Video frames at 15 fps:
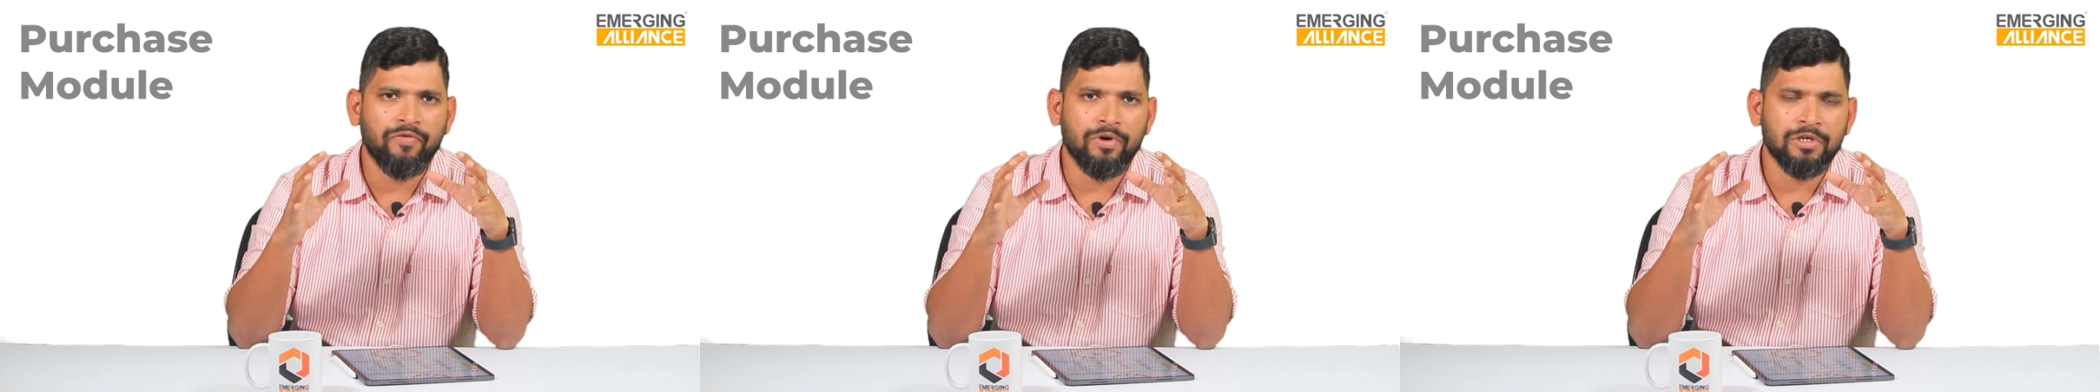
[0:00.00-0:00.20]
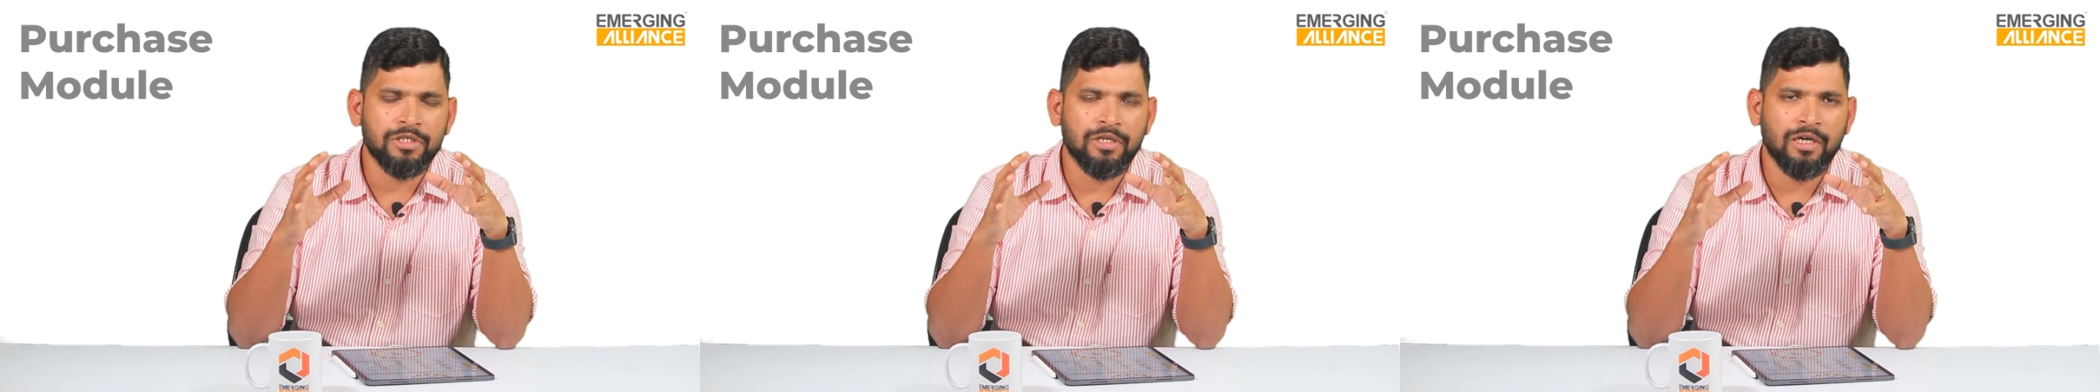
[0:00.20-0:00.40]

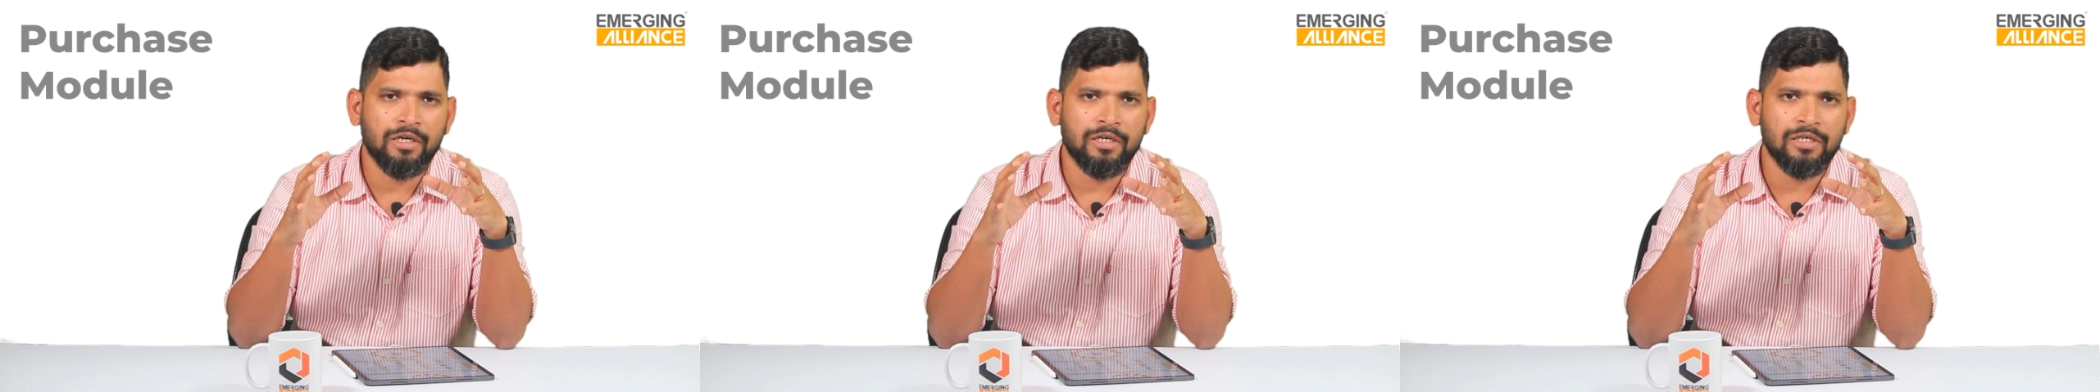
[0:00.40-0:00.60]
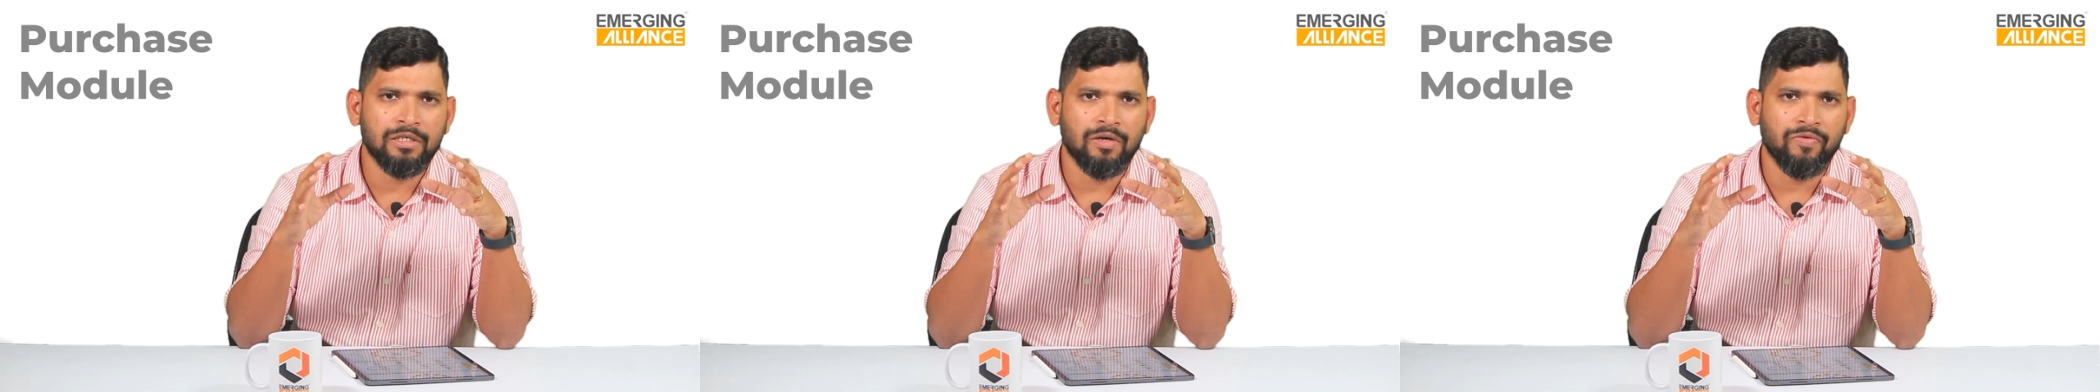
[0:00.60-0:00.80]

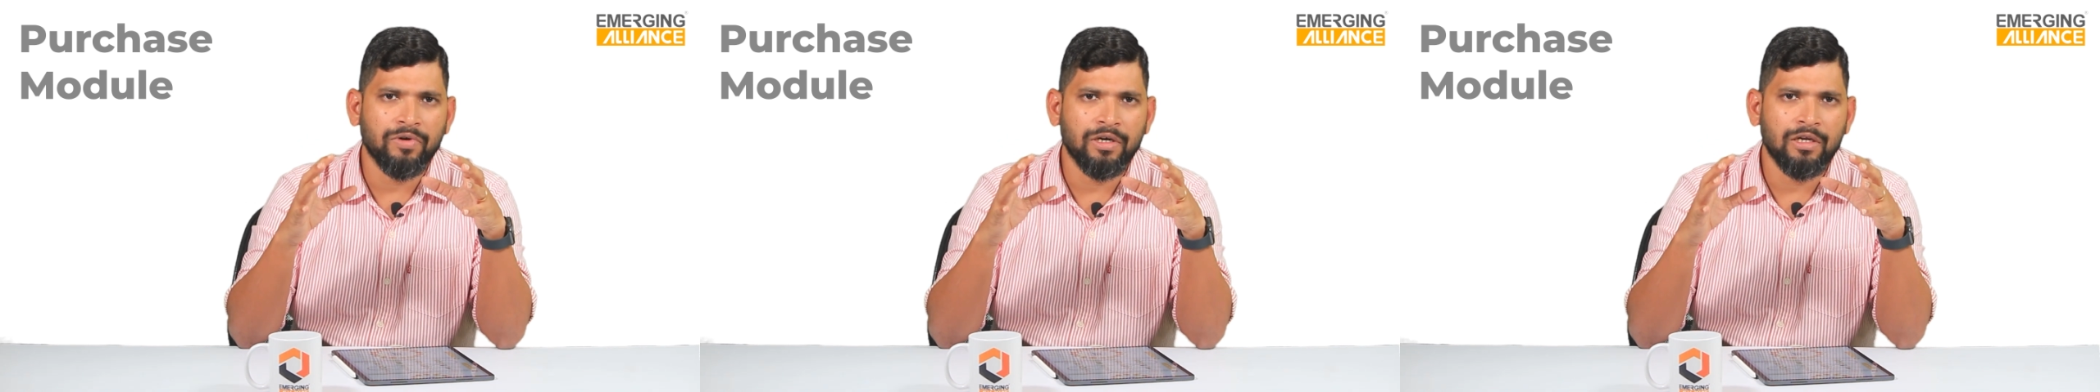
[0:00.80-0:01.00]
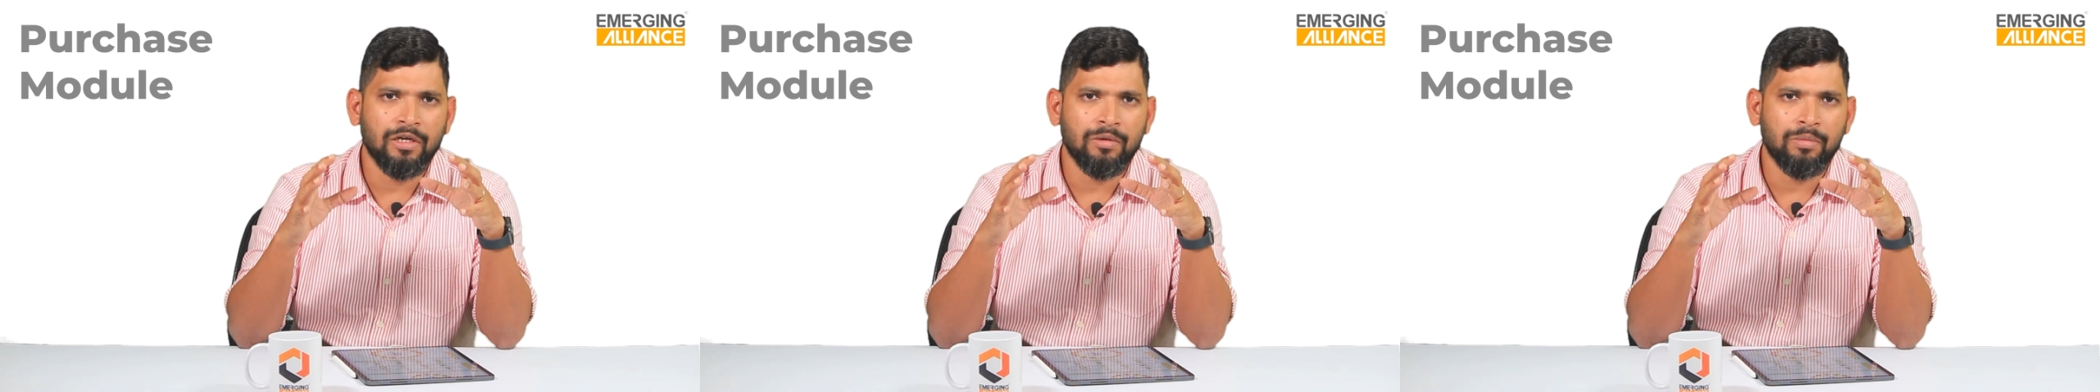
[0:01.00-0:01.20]
functionalities
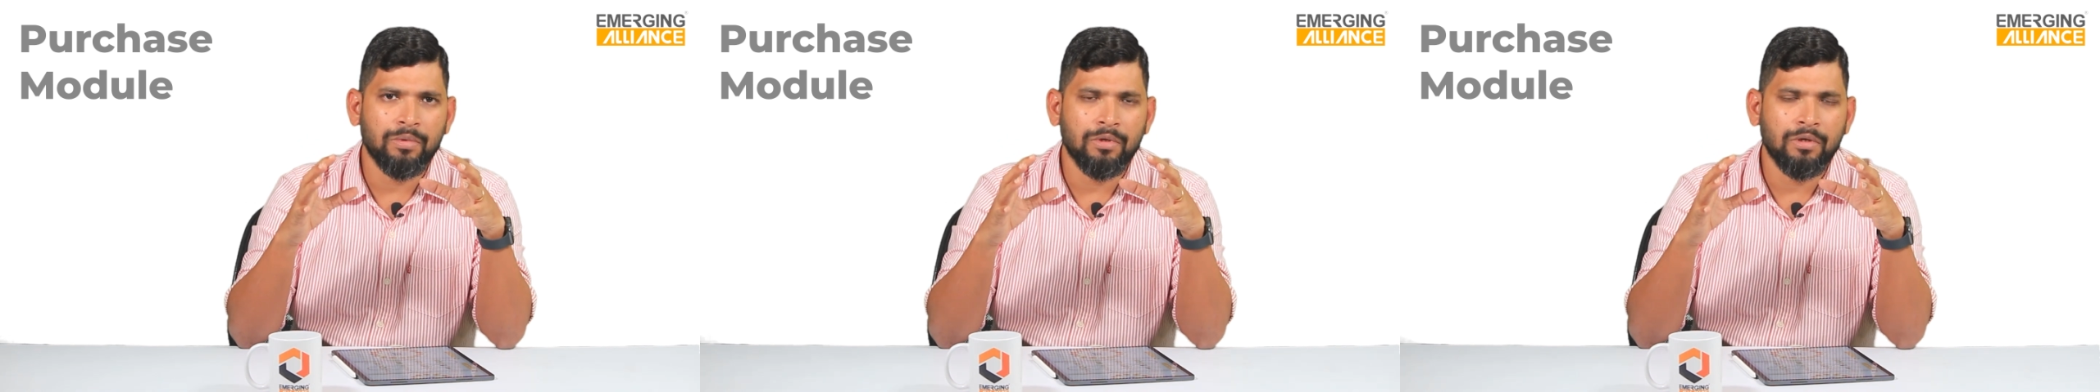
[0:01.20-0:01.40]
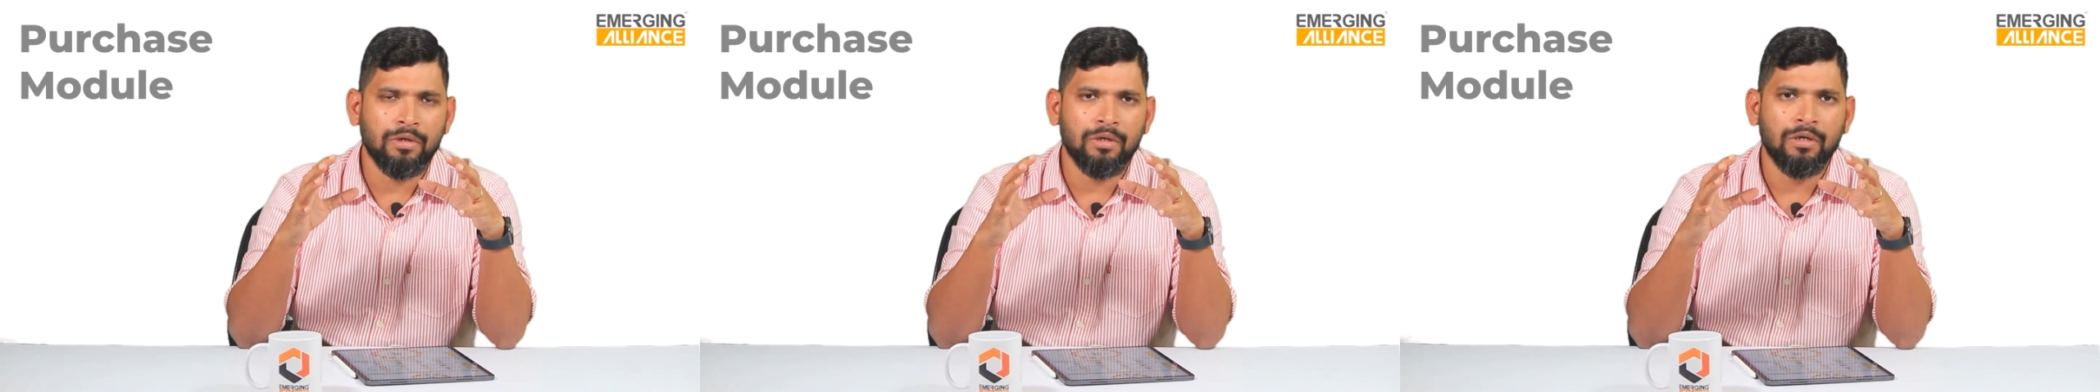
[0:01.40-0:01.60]

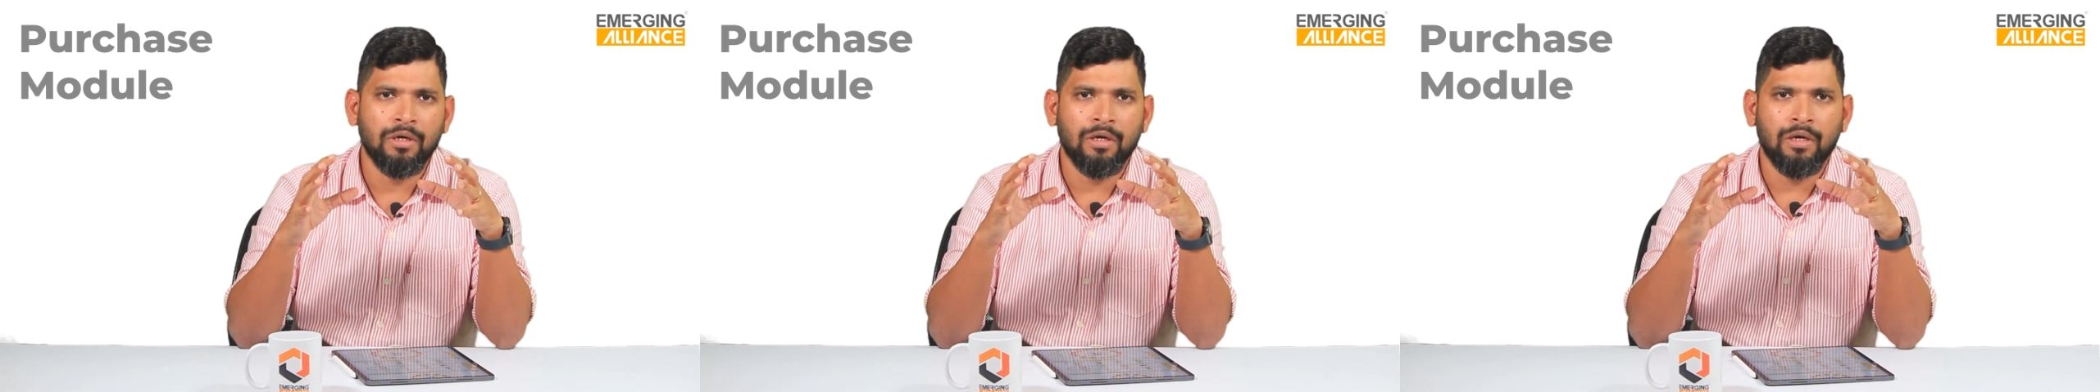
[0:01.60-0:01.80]
available